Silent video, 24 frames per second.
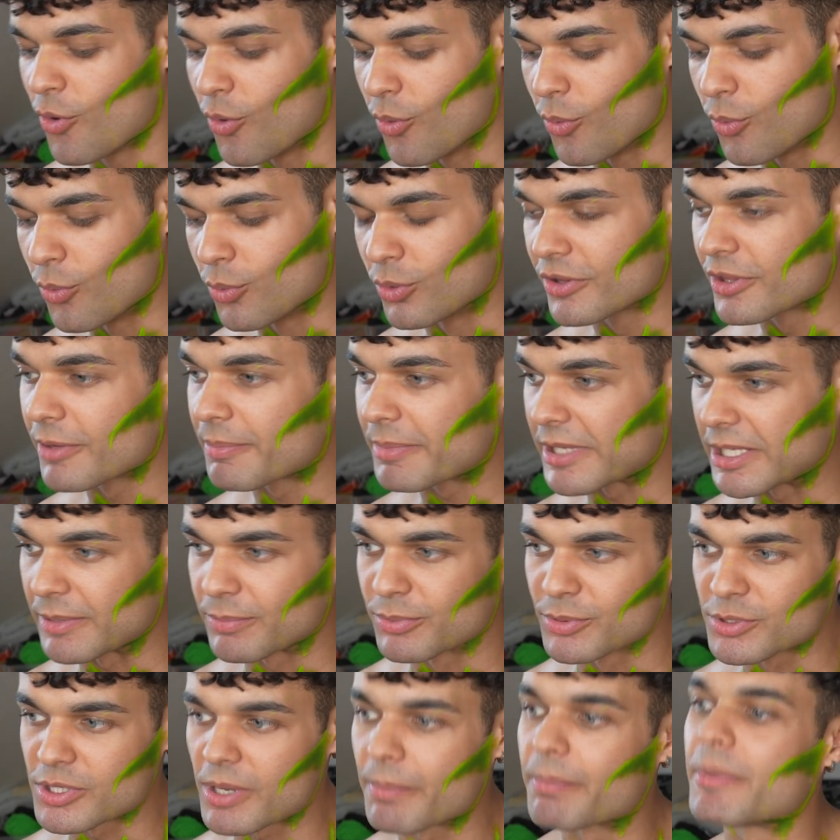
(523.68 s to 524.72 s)
all of the
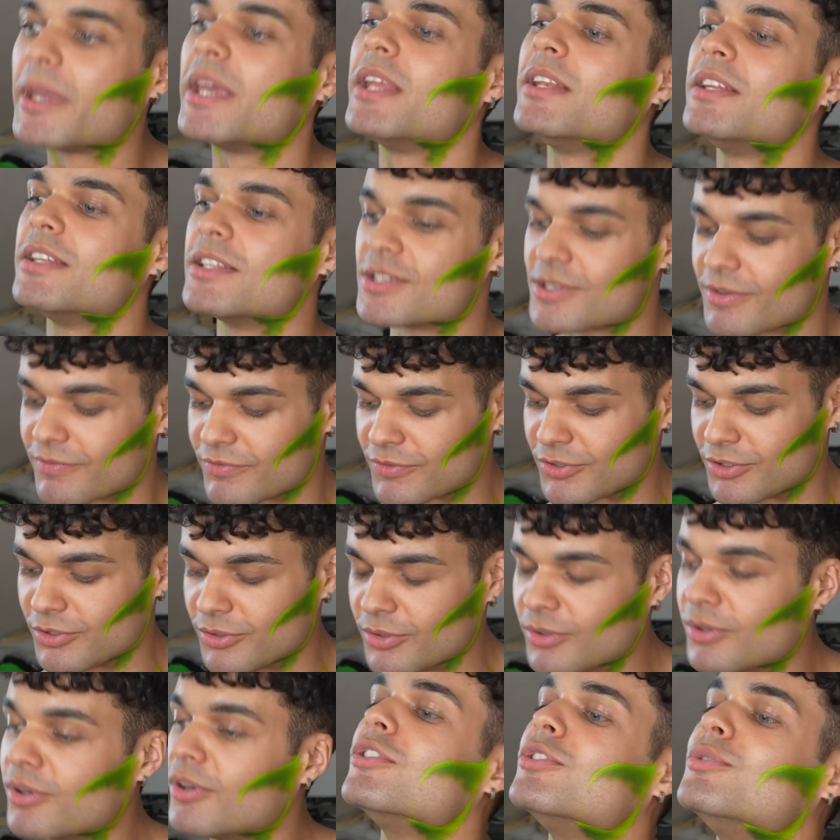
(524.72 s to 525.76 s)
people's opinions of
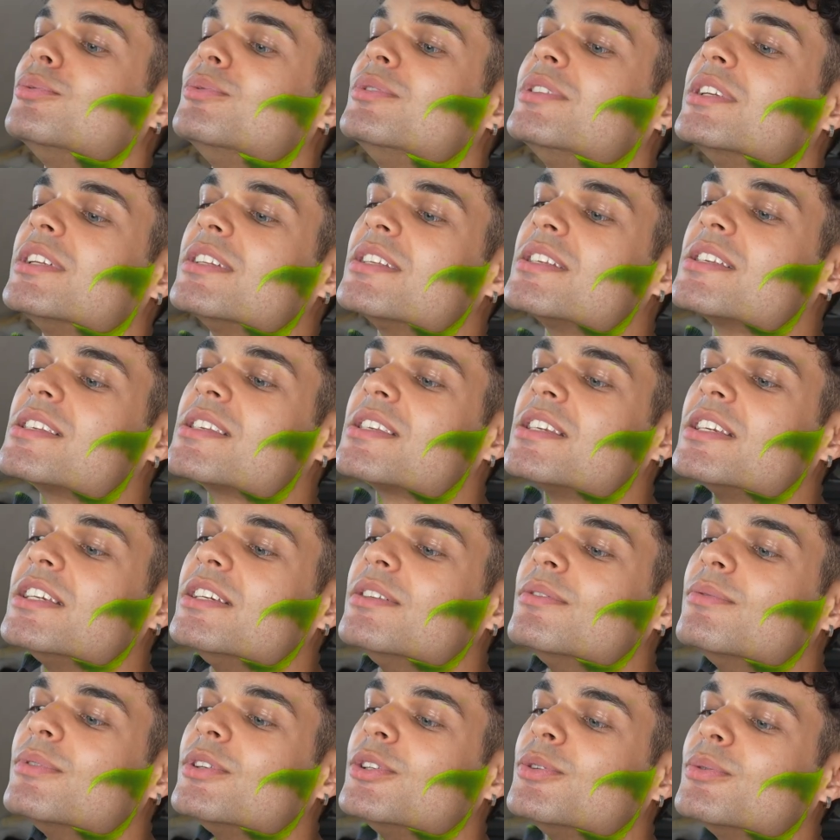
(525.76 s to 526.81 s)
you that you didn't see
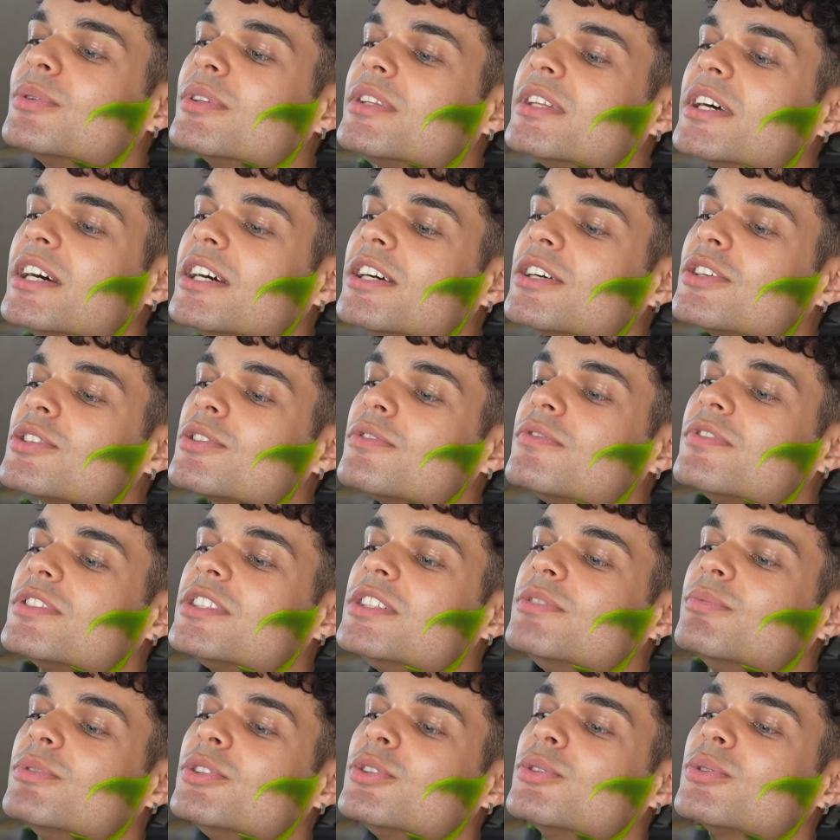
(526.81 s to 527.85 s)
when you were there, because
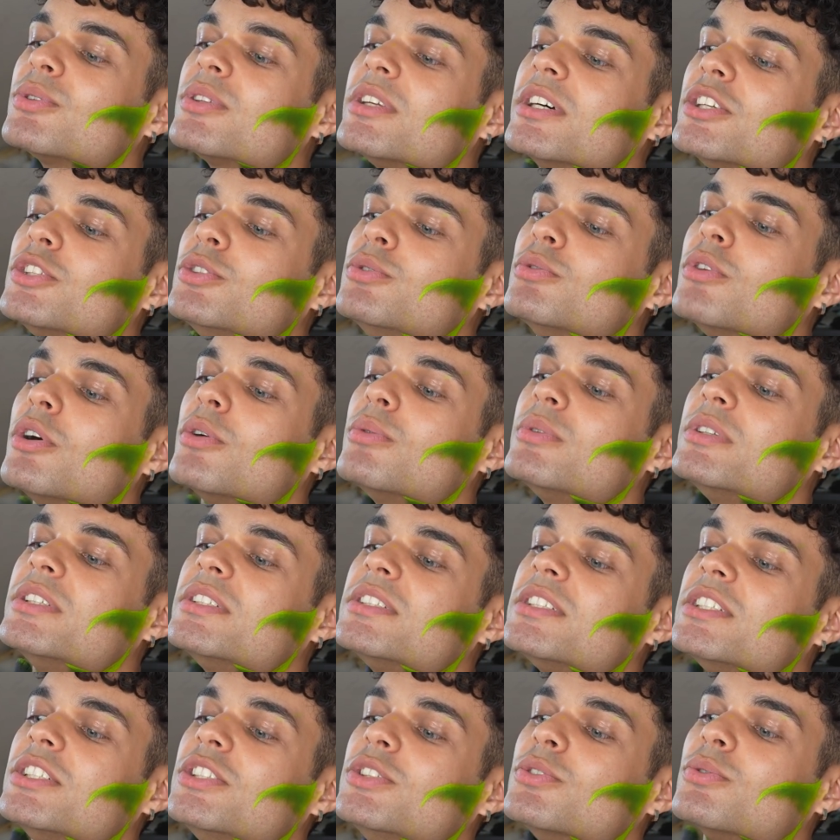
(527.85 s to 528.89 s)
obviously when you're there you only
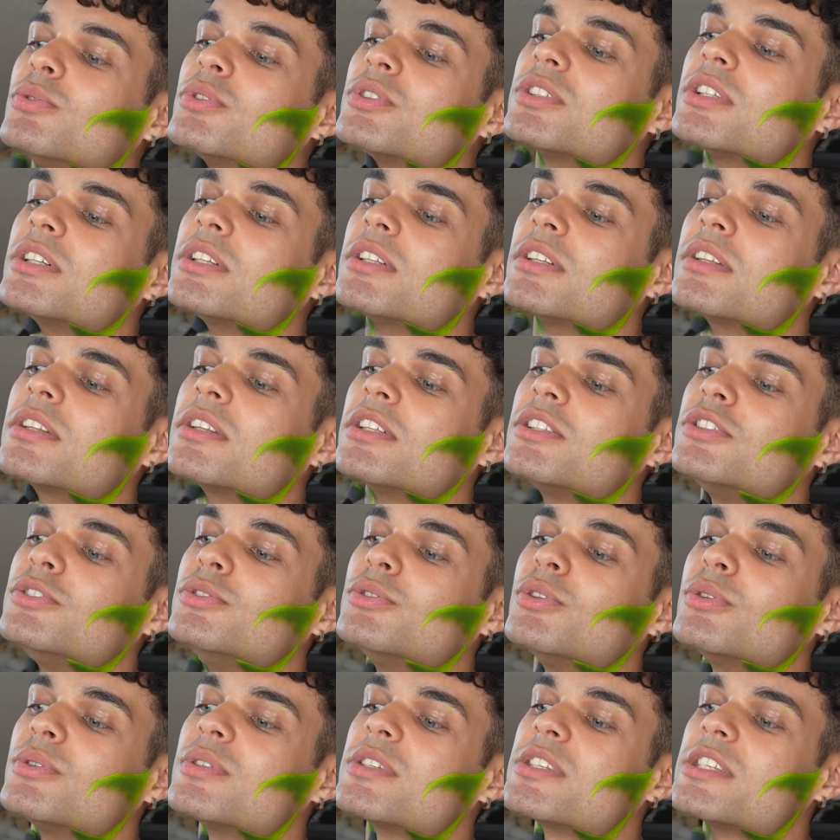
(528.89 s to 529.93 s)
see your side of the things. You
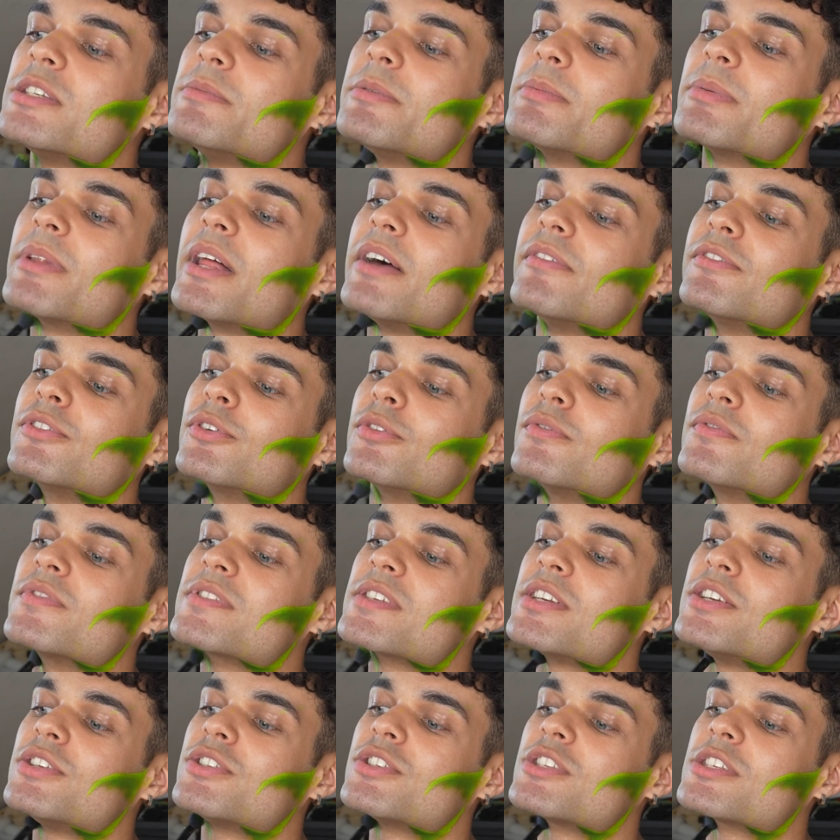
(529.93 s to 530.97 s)
don't see people having
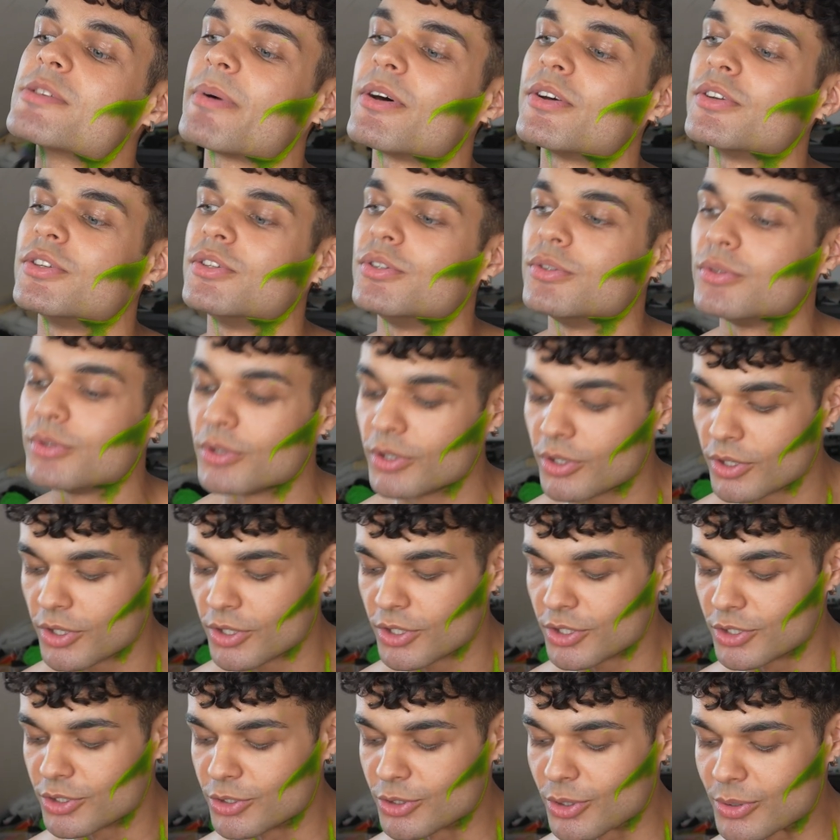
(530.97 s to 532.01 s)
conversations about you,
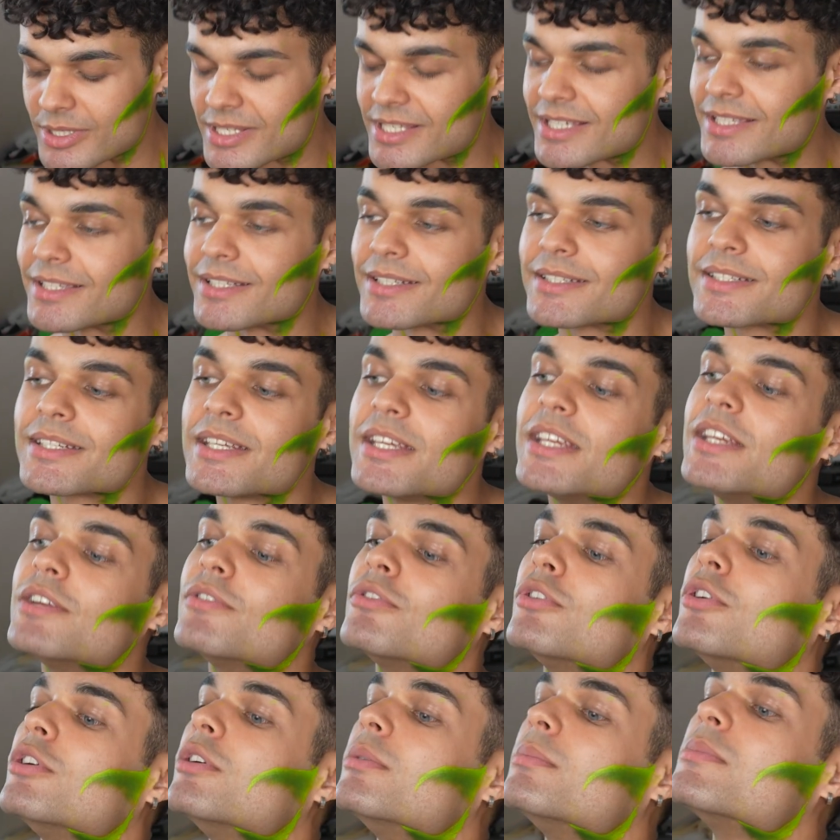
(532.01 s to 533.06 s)
you don't see the tea
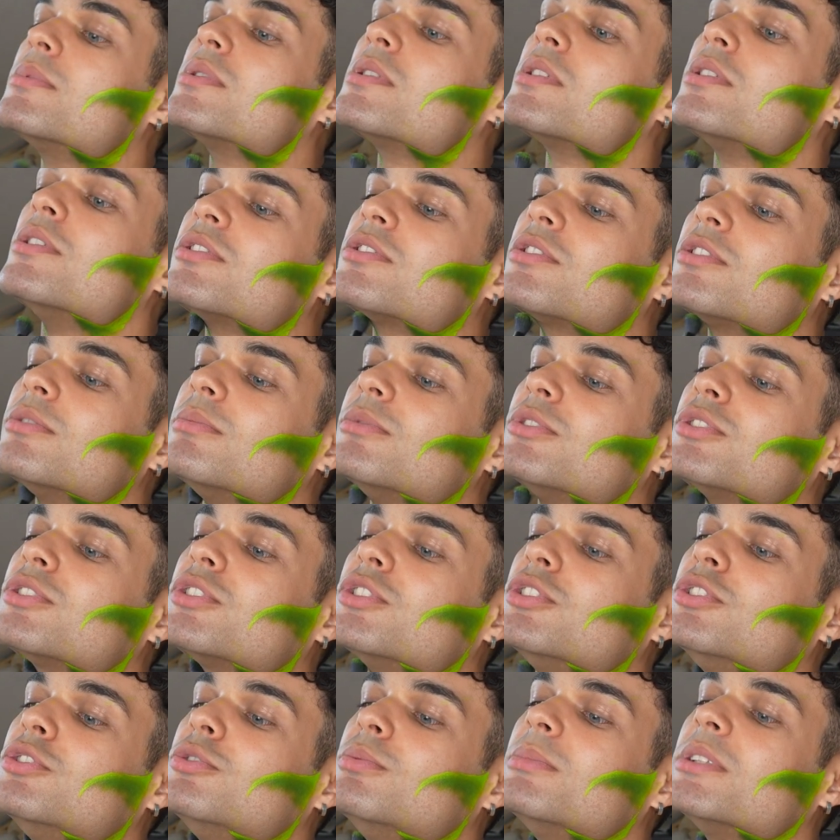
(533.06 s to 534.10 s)
rooms. So much
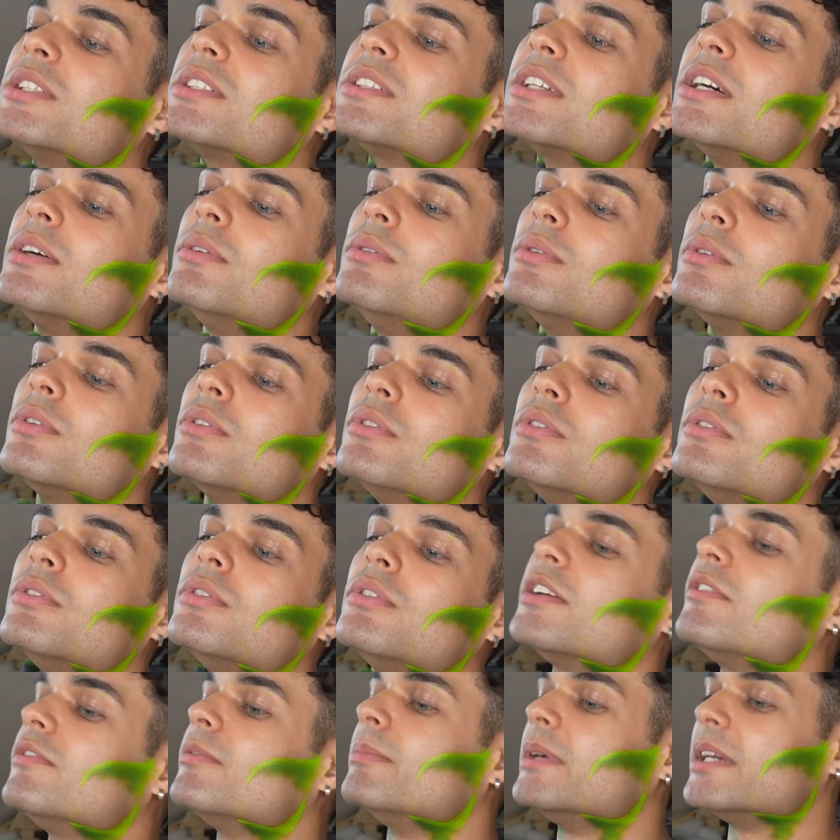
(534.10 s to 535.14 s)
that you miss out on.
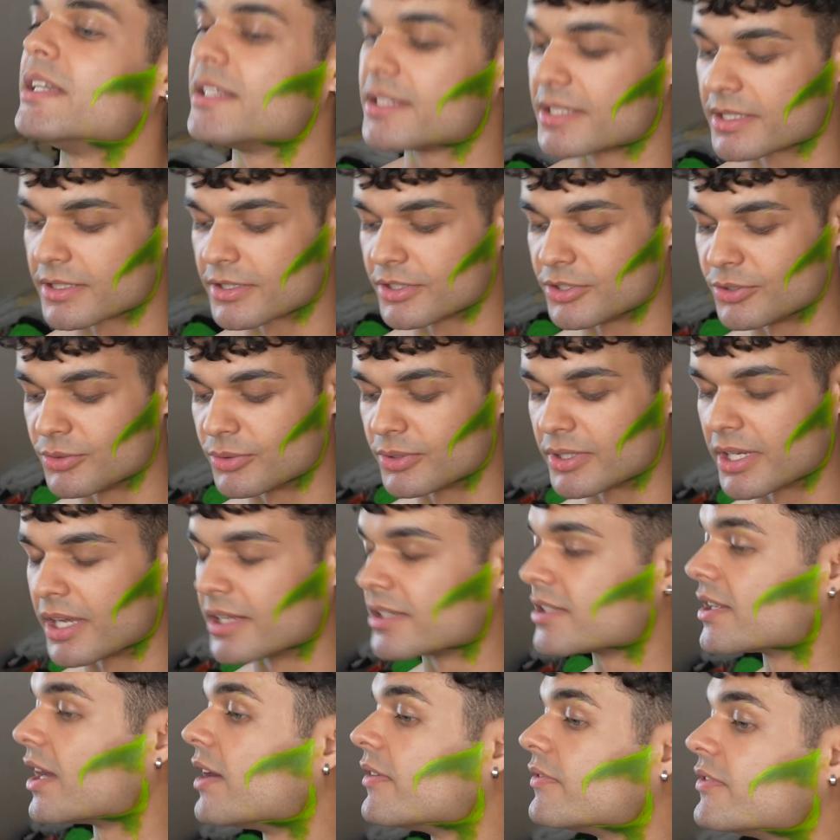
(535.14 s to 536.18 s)
Kind of amazing that you get
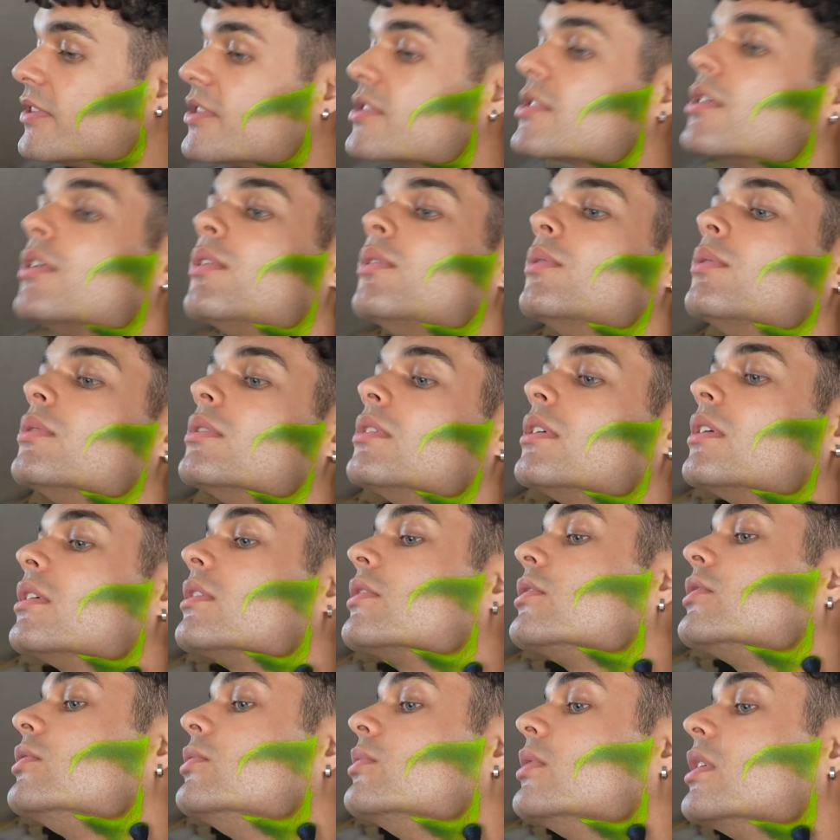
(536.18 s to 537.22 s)
to have this whole
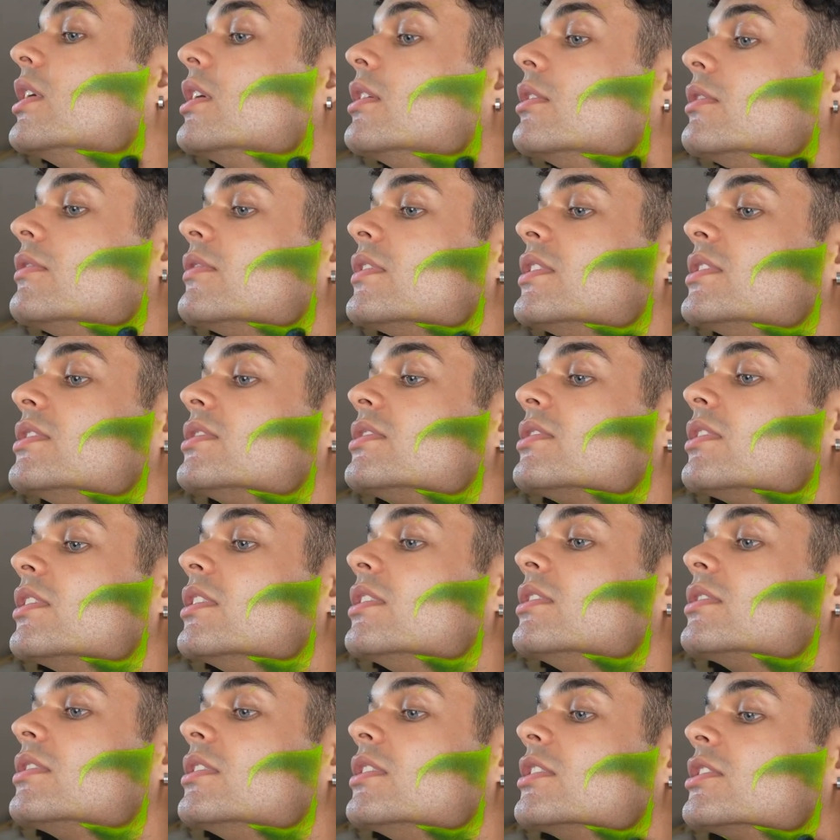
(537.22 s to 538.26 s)
other new layer of insight
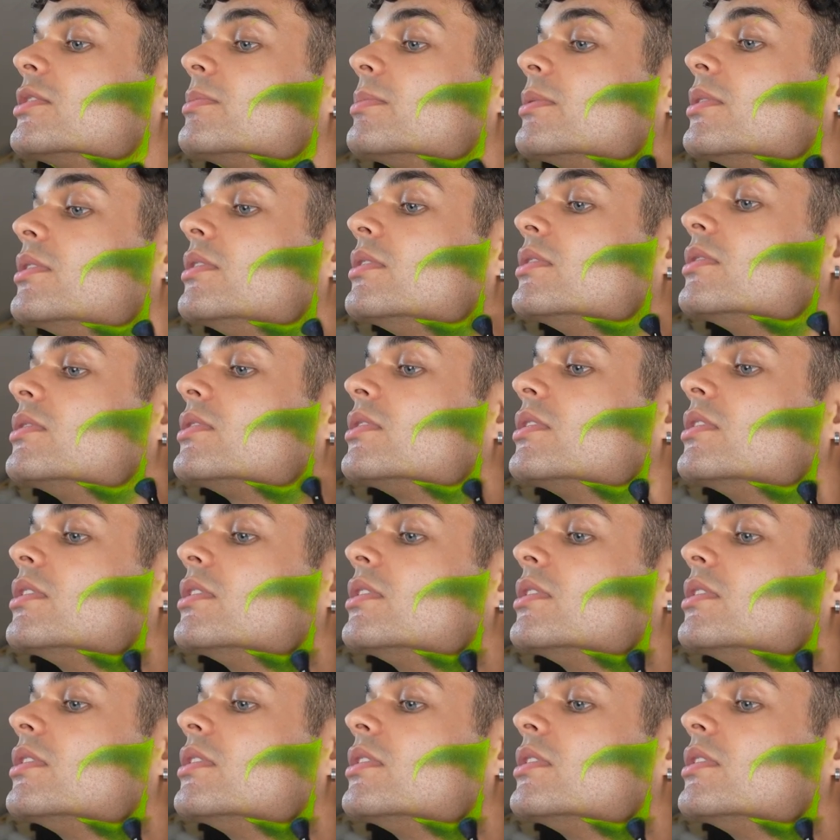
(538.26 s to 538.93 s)
into the experience.